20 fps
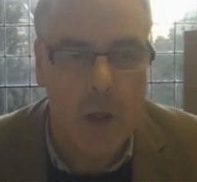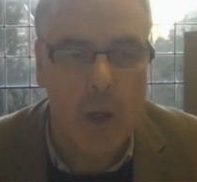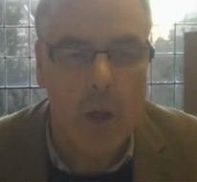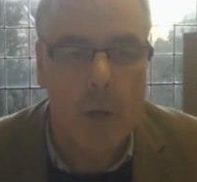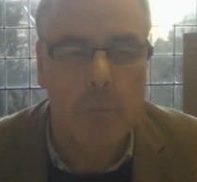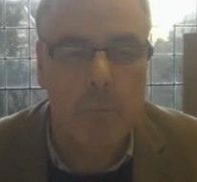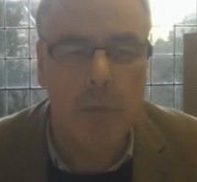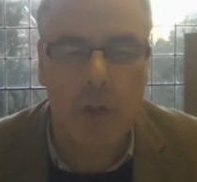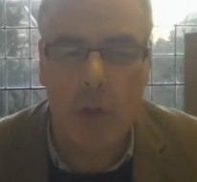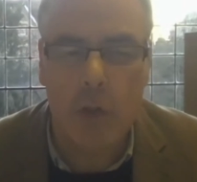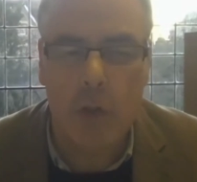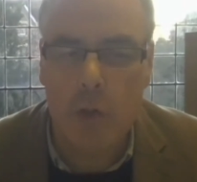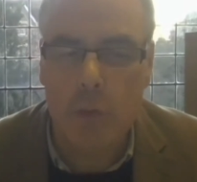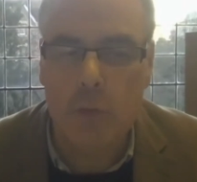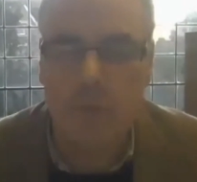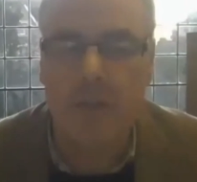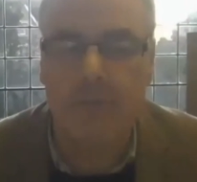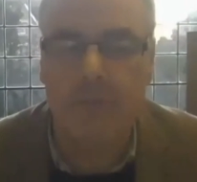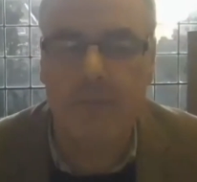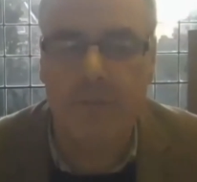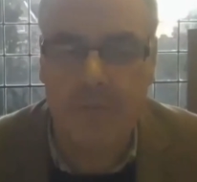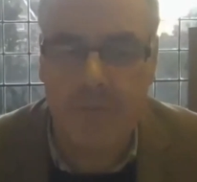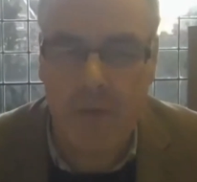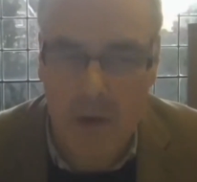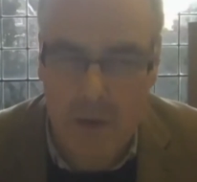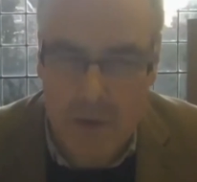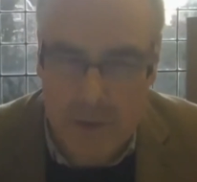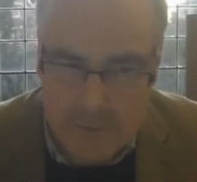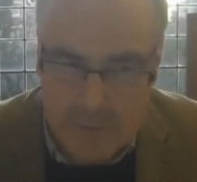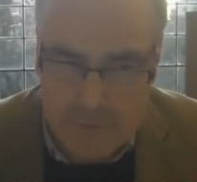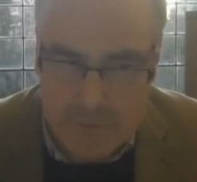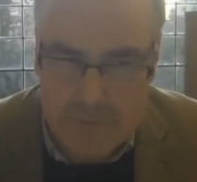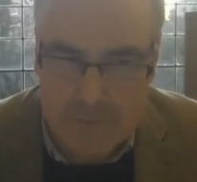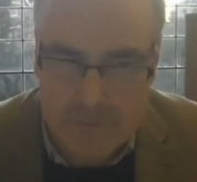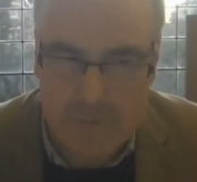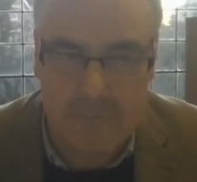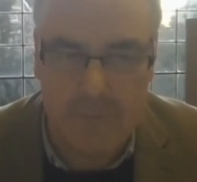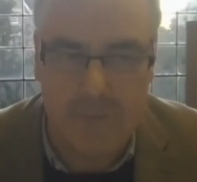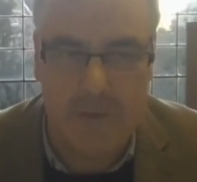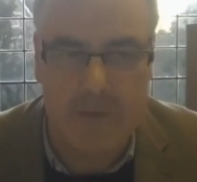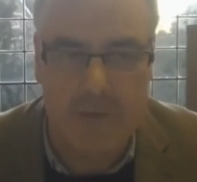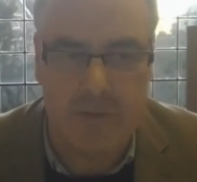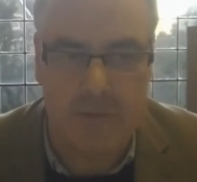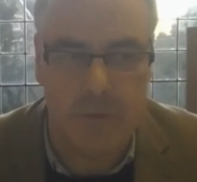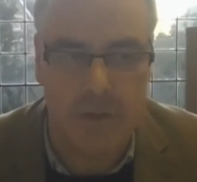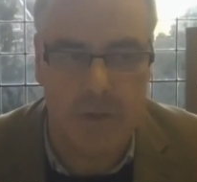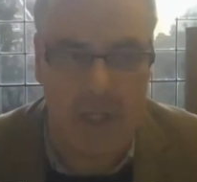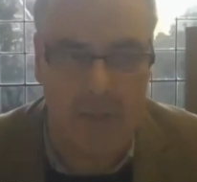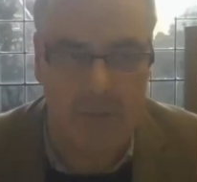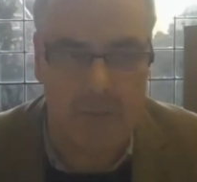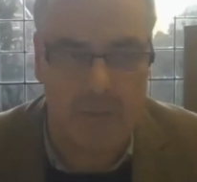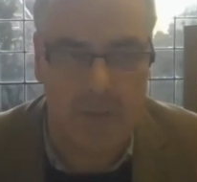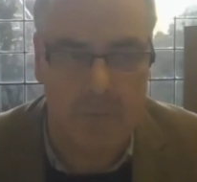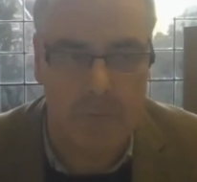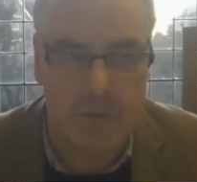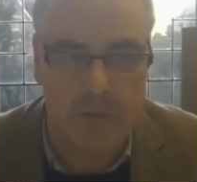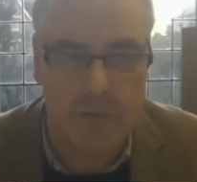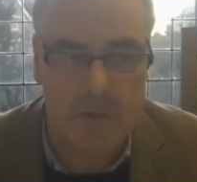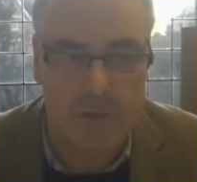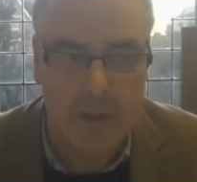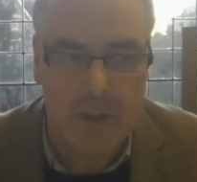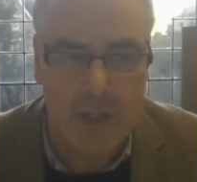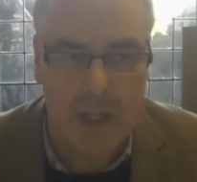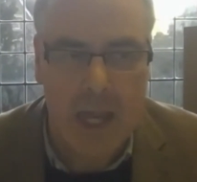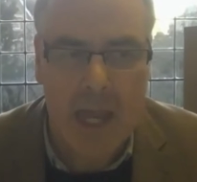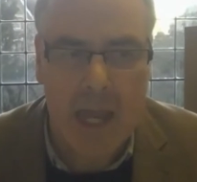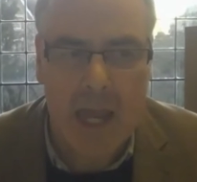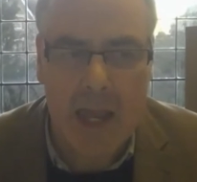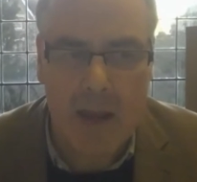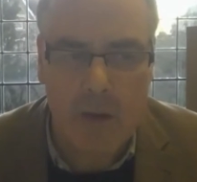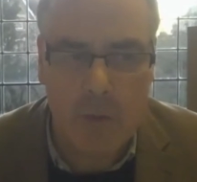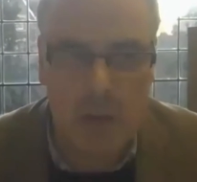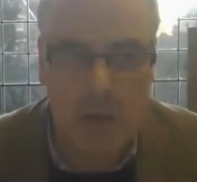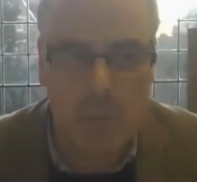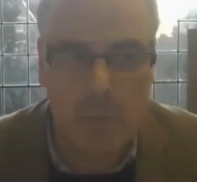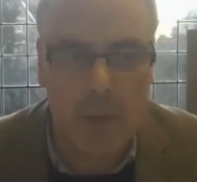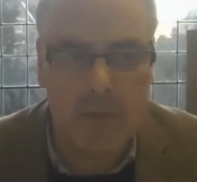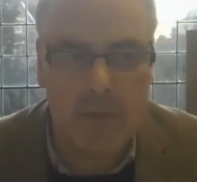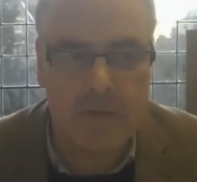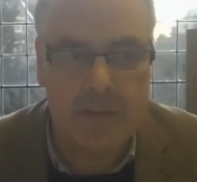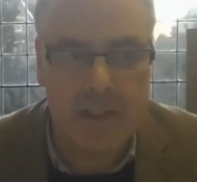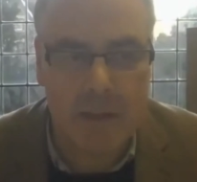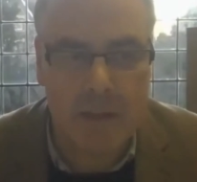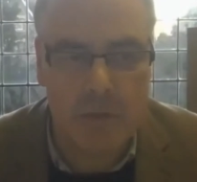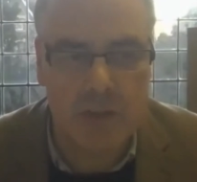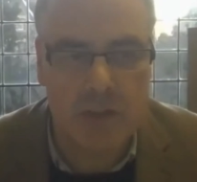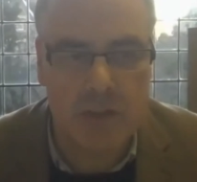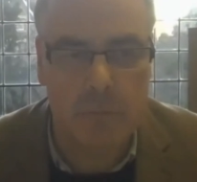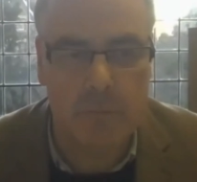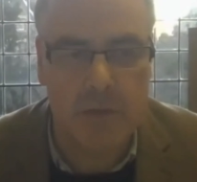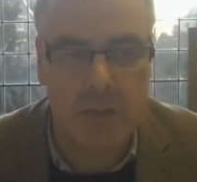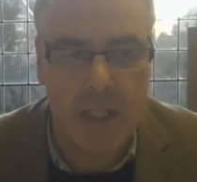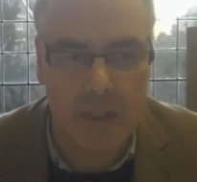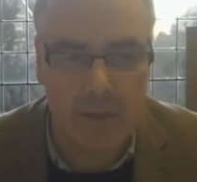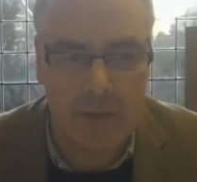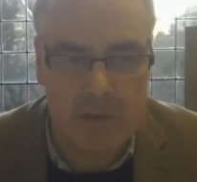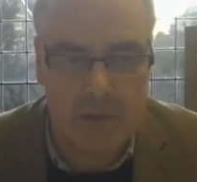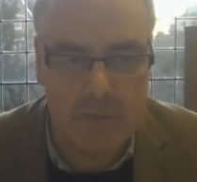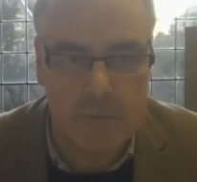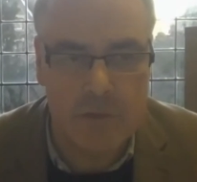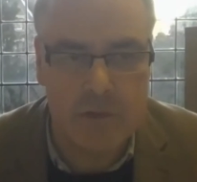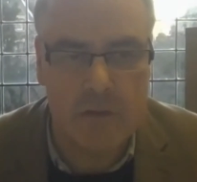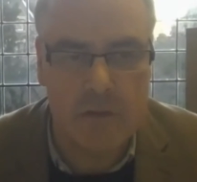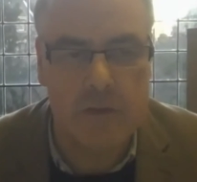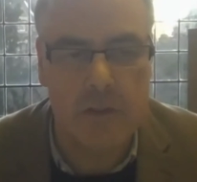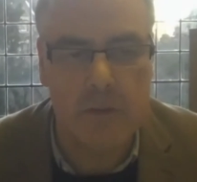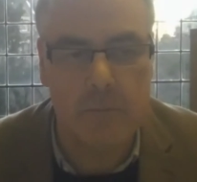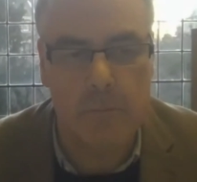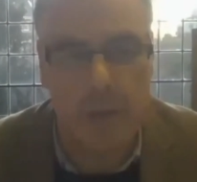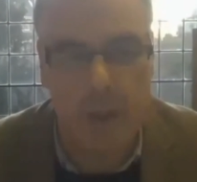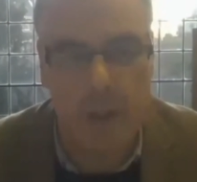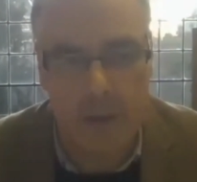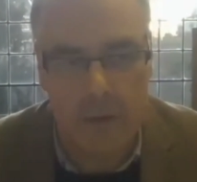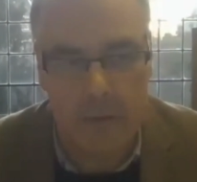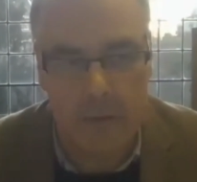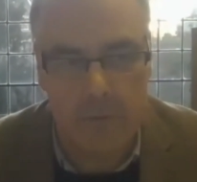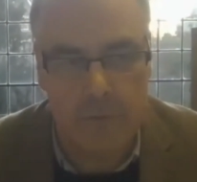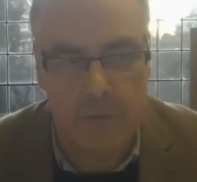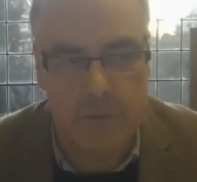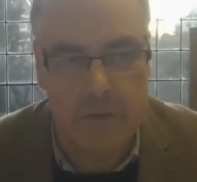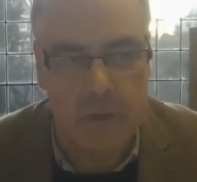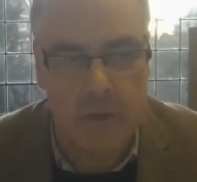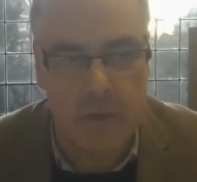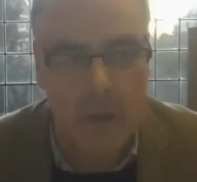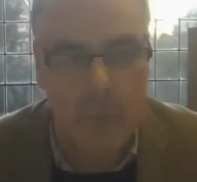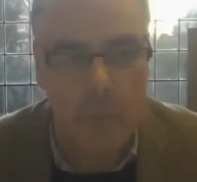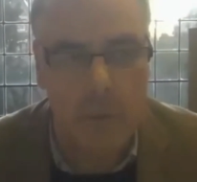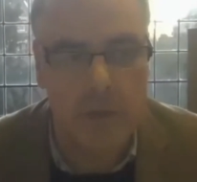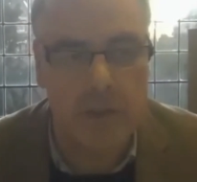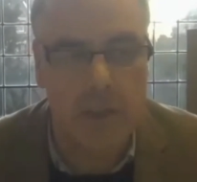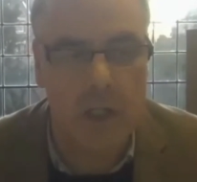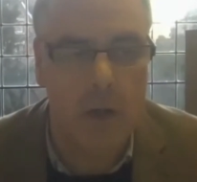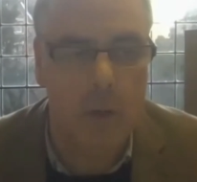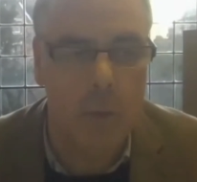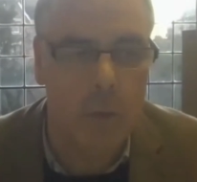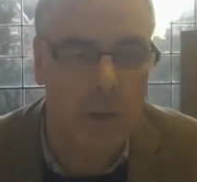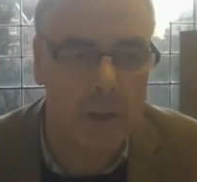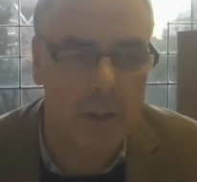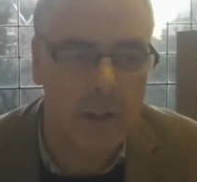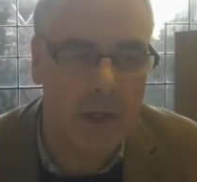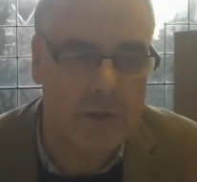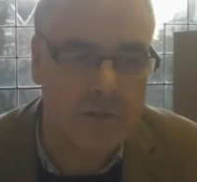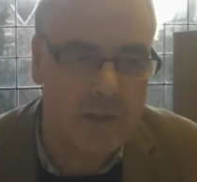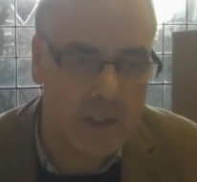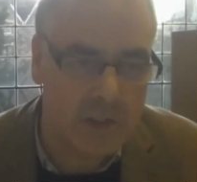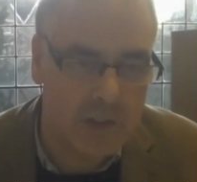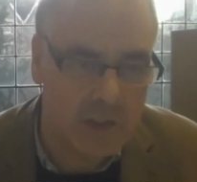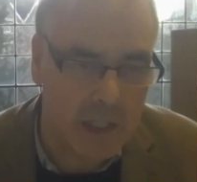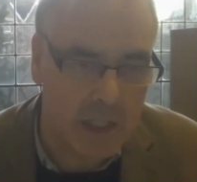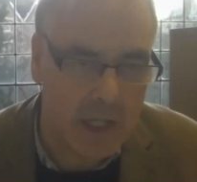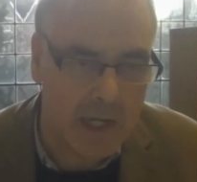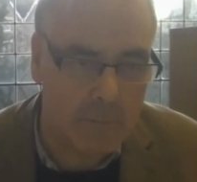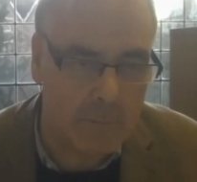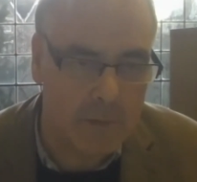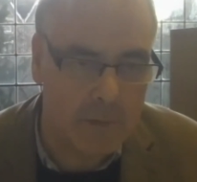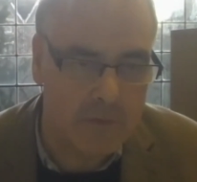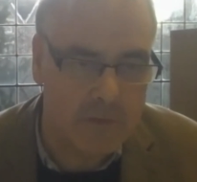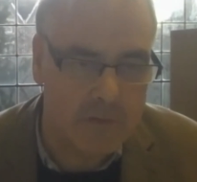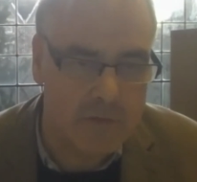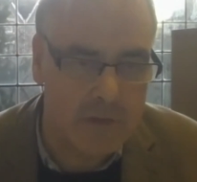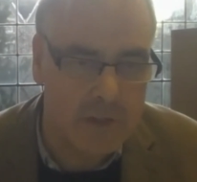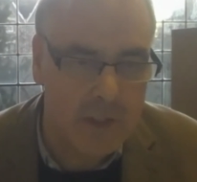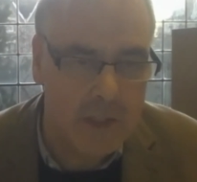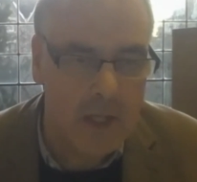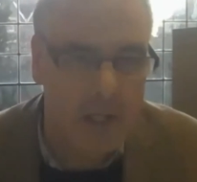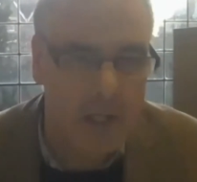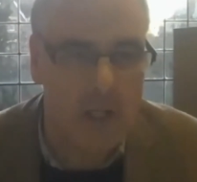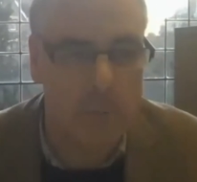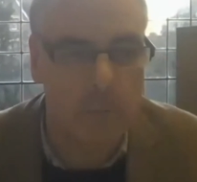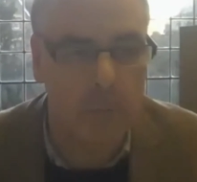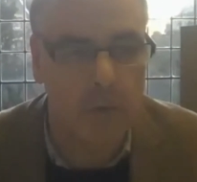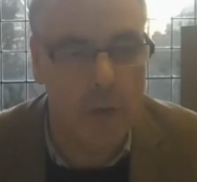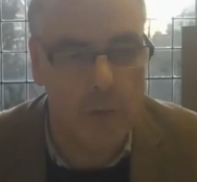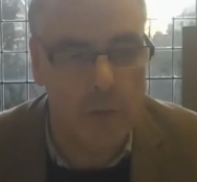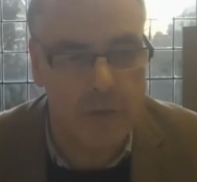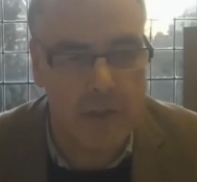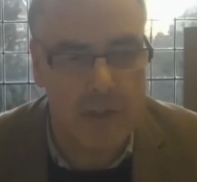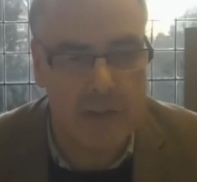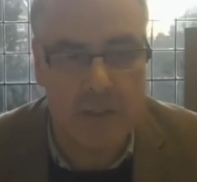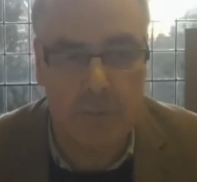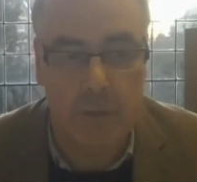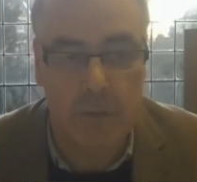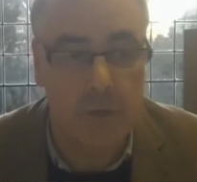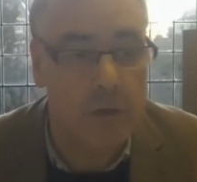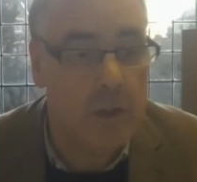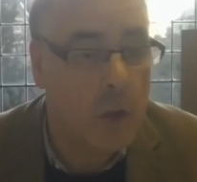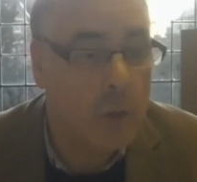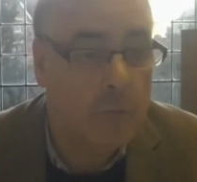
But who defined these objectives? How can we establish objectives and demands which are organizational elements in a protest but